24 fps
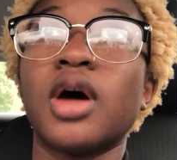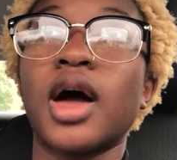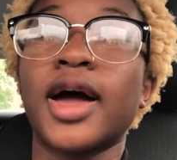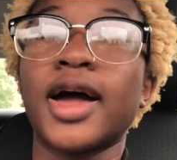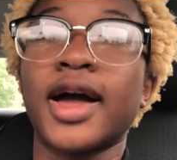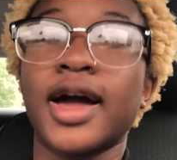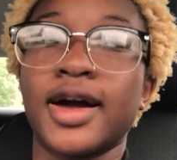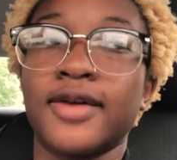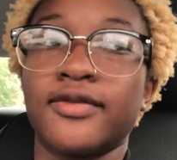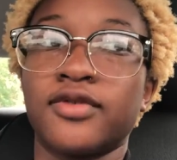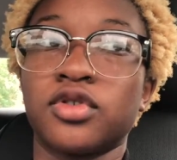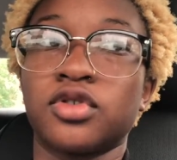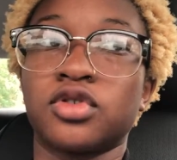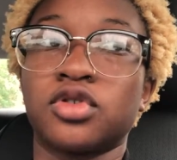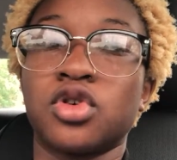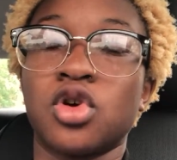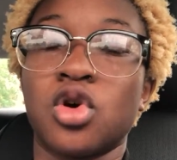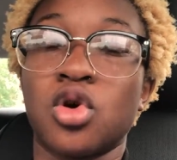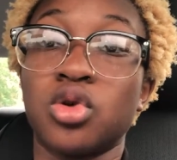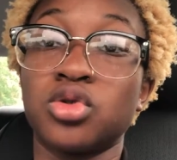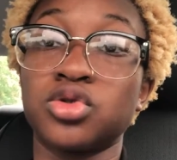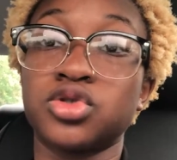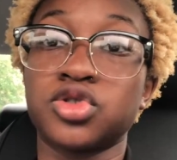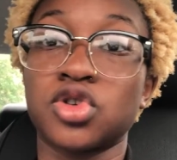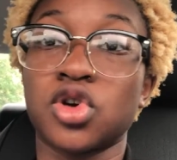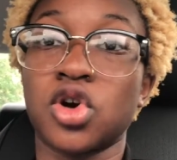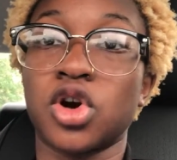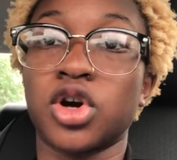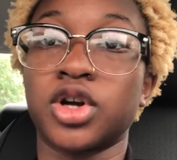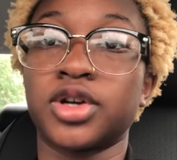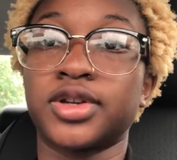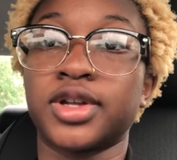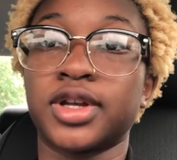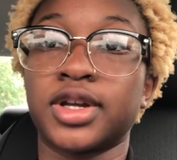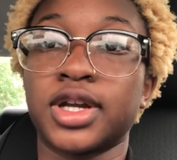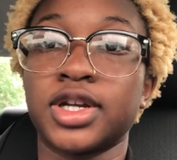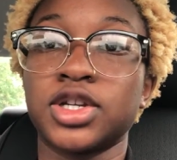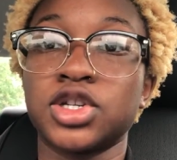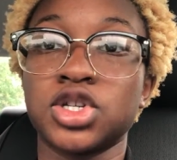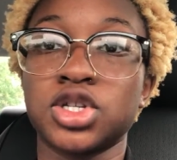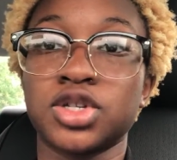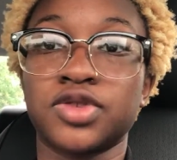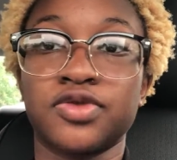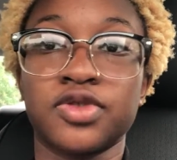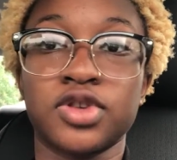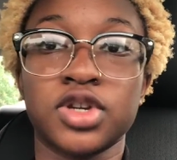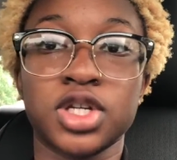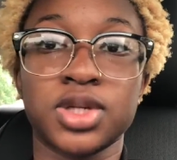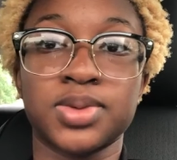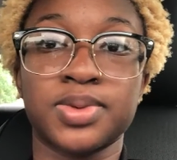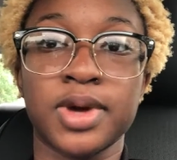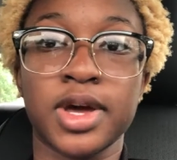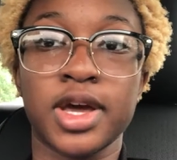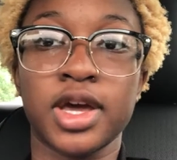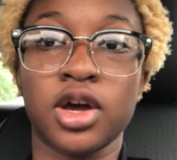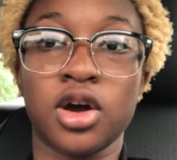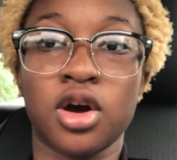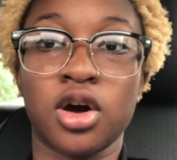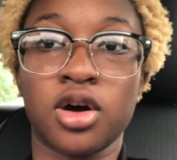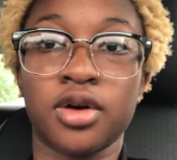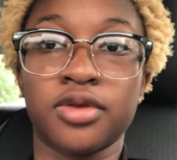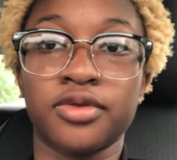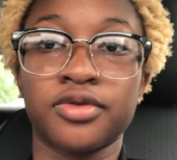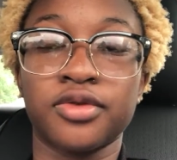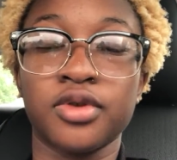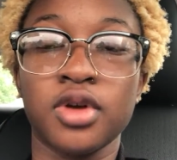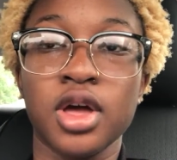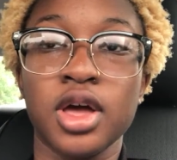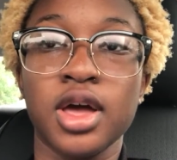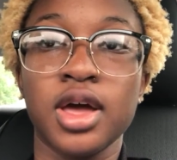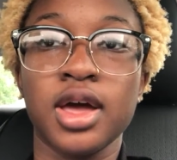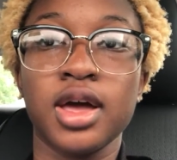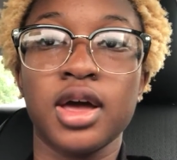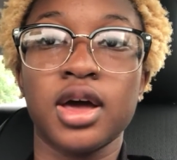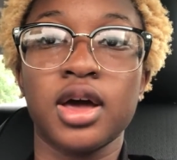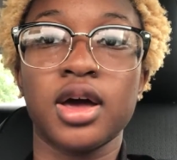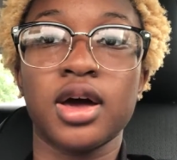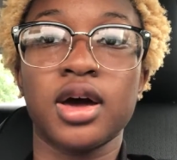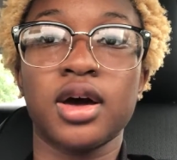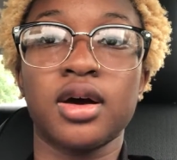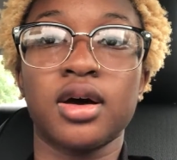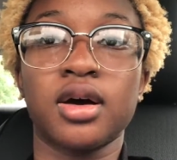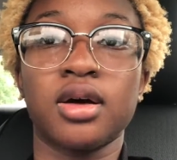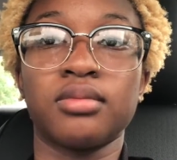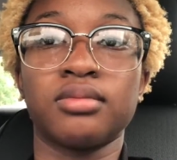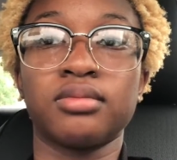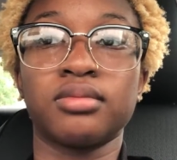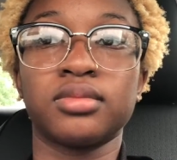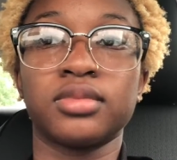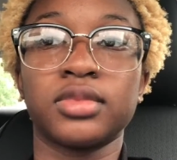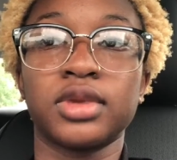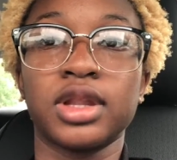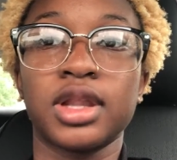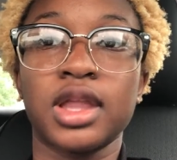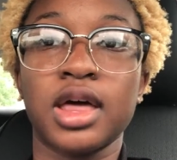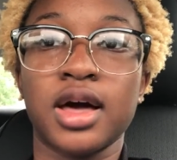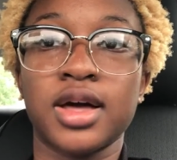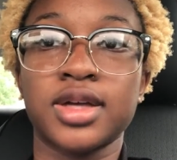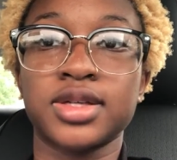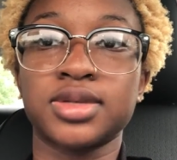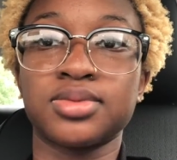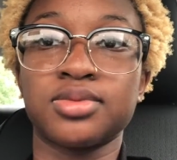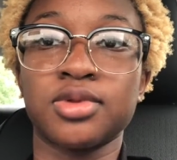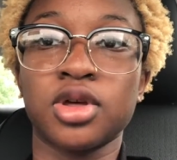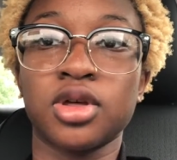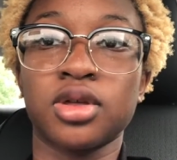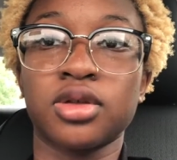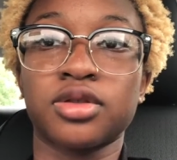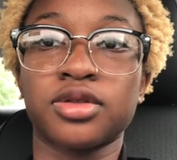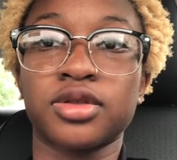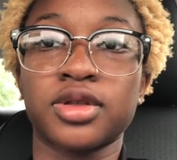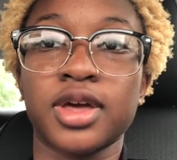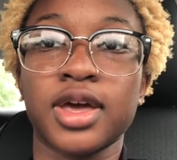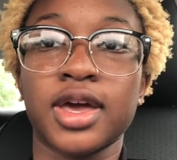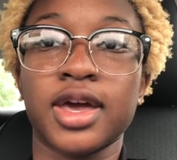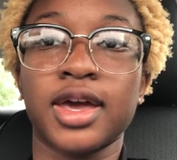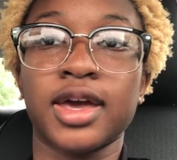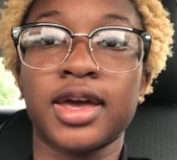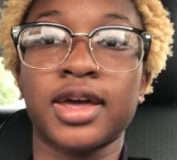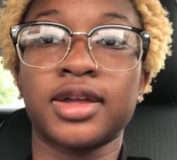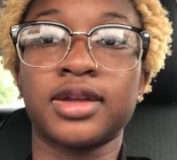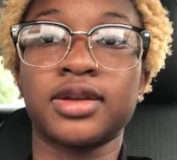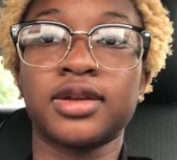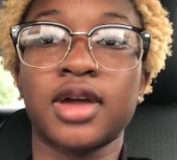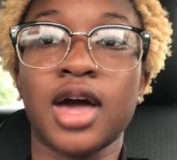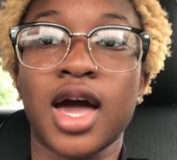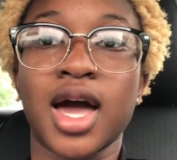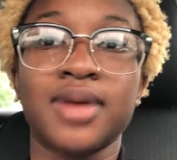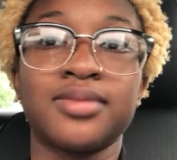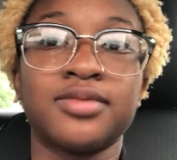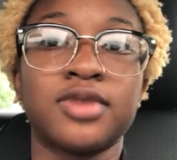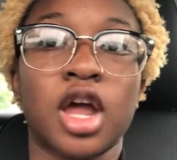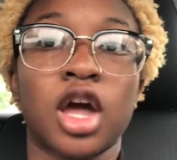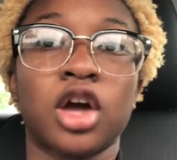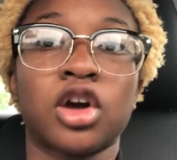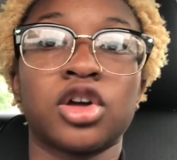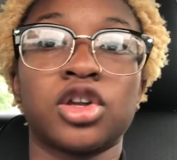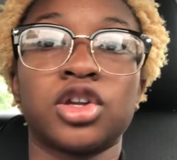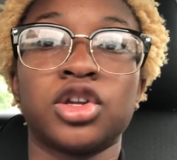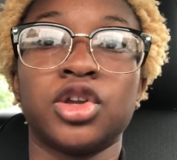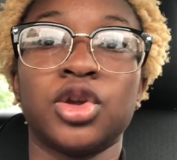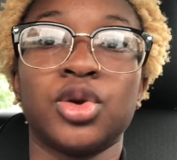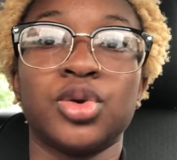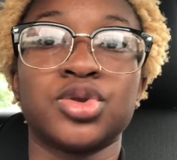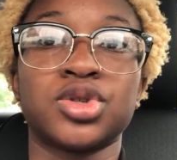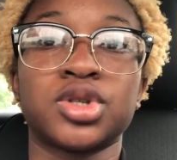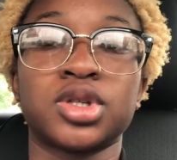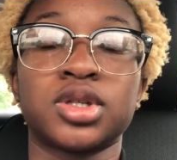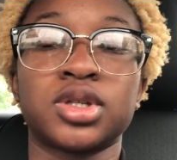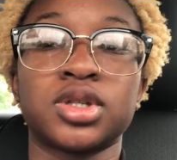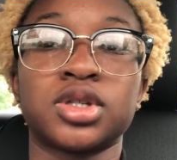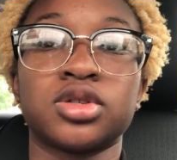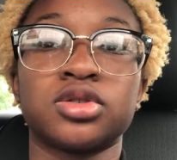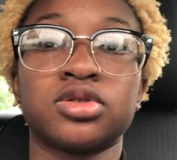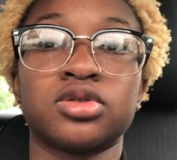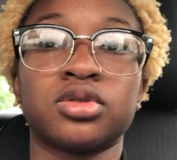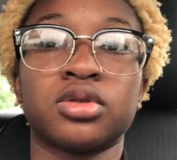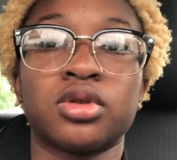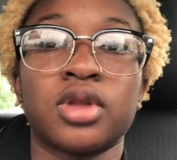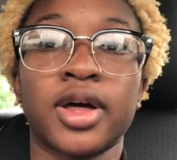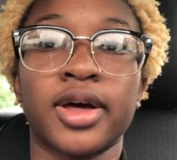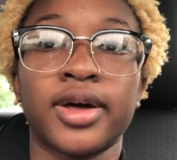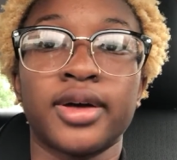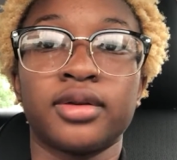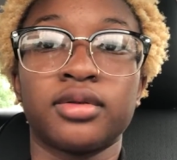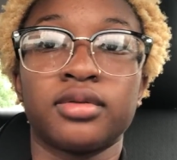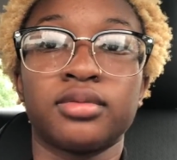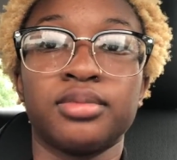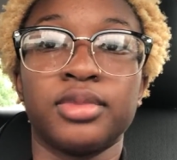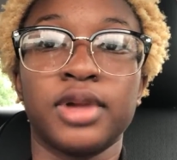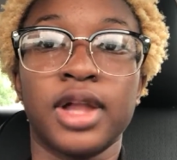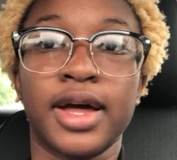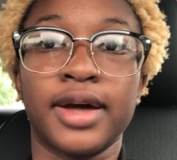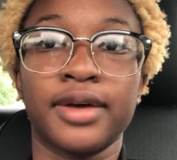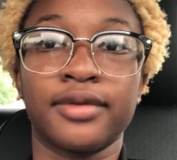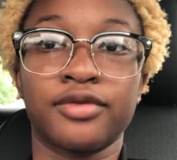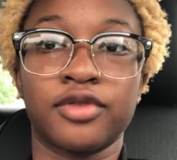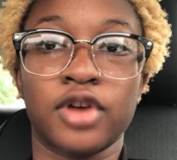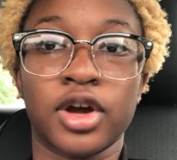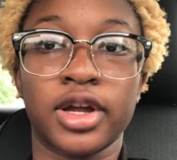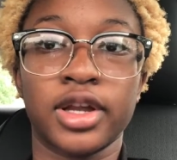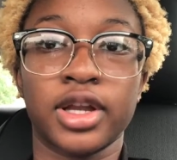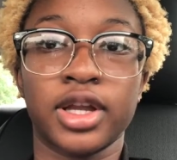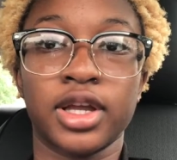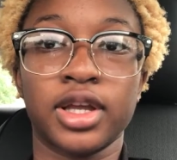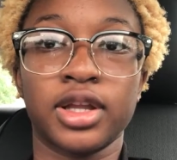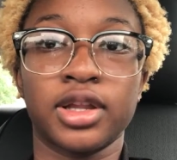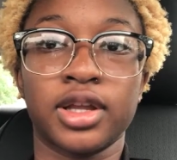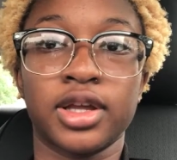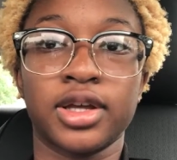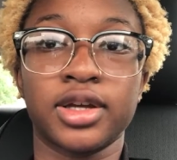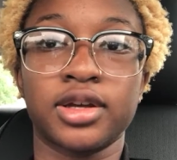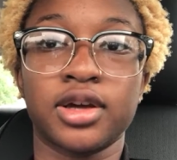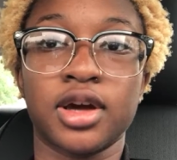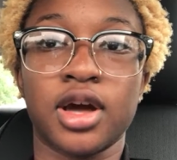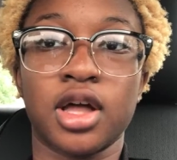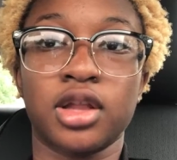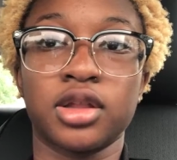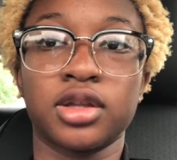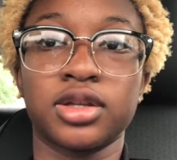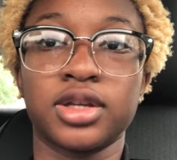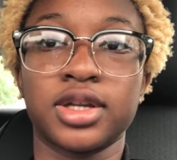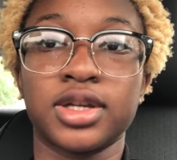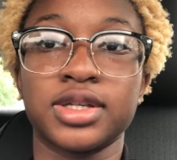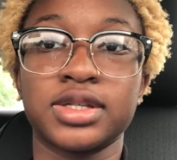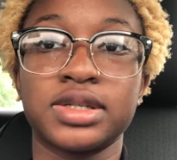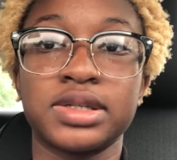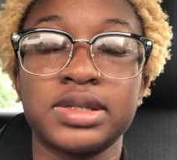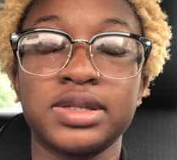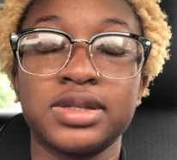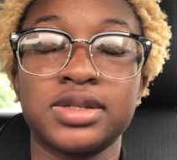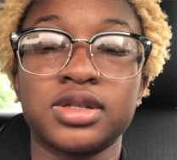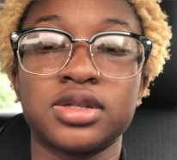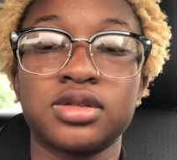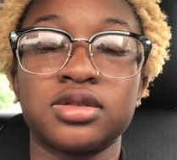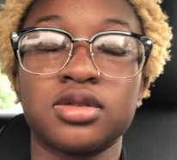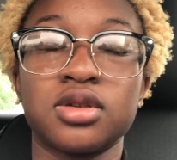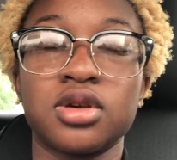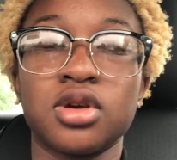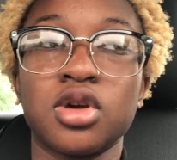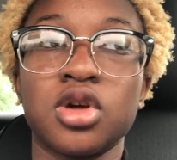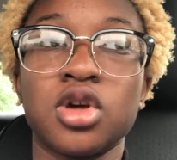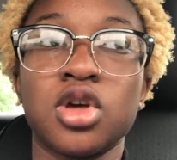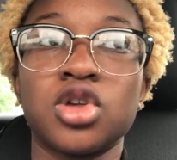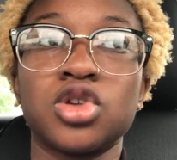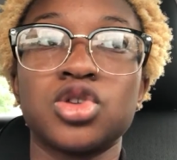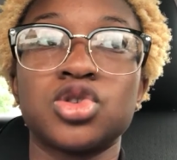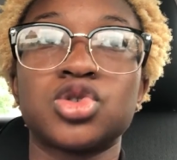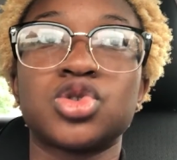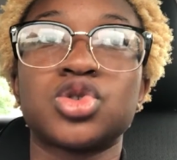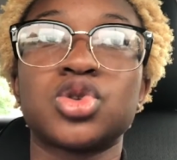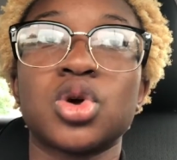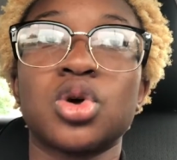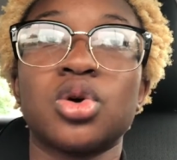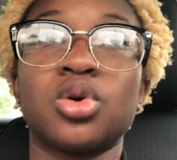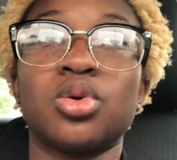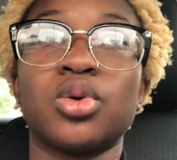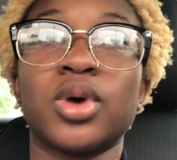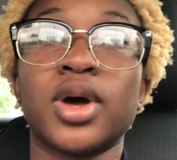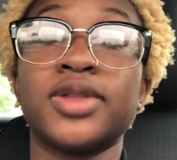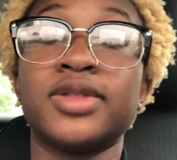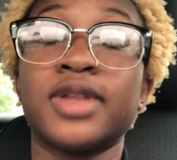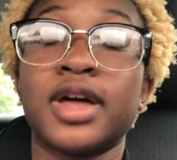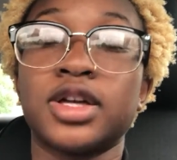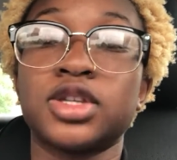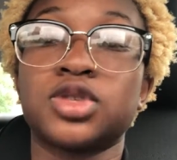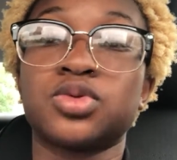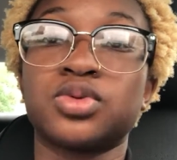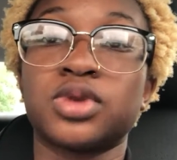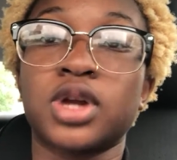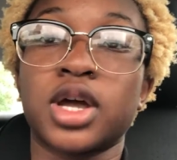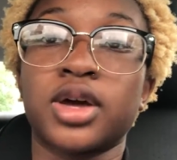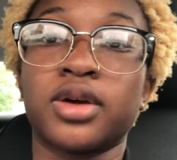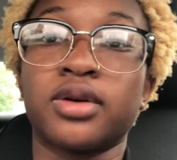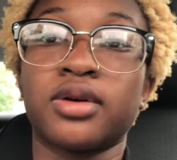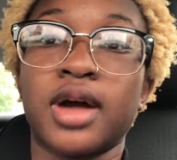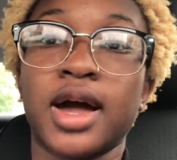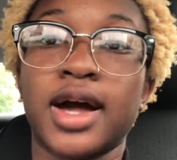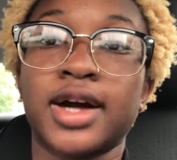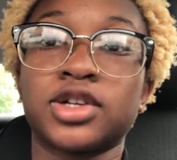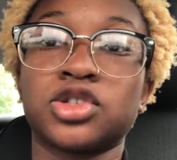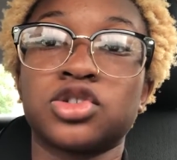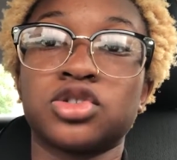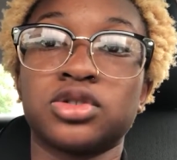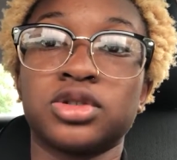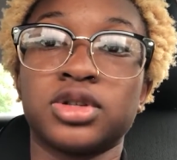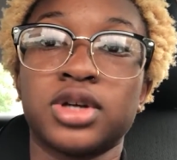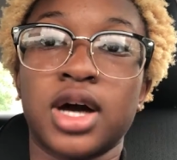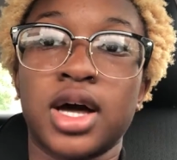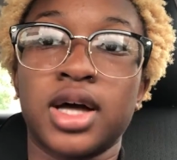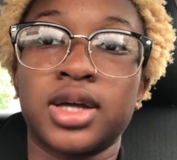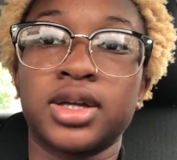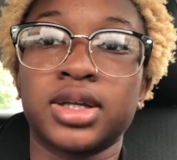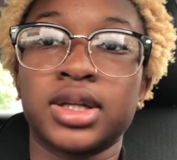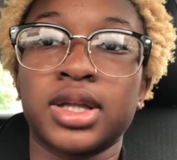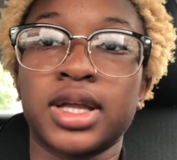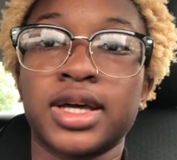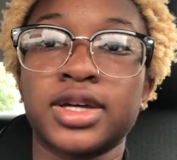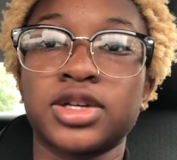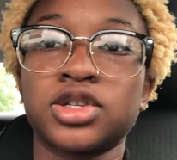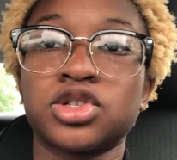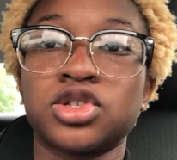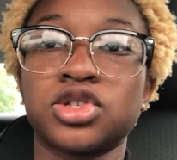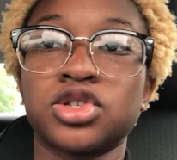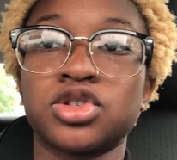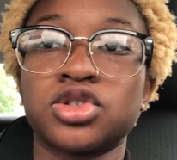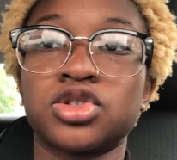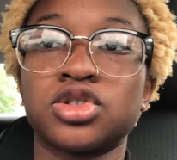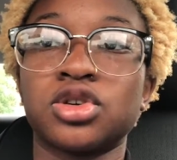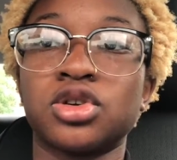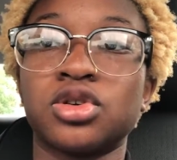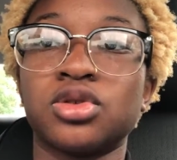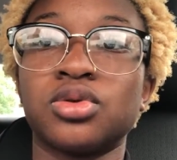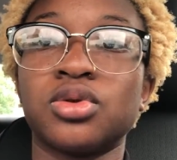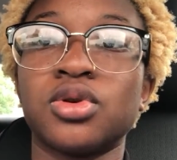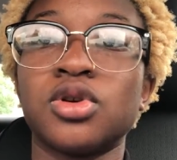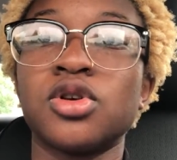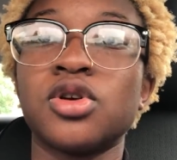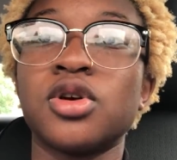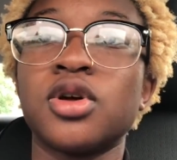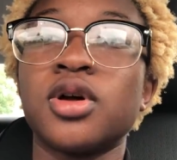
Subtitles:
I have a Kohl's card that I just finished paying off last month, and I'm not going to use it until like Black Friday, like holiday season. So, and that's when I actually got it last year. So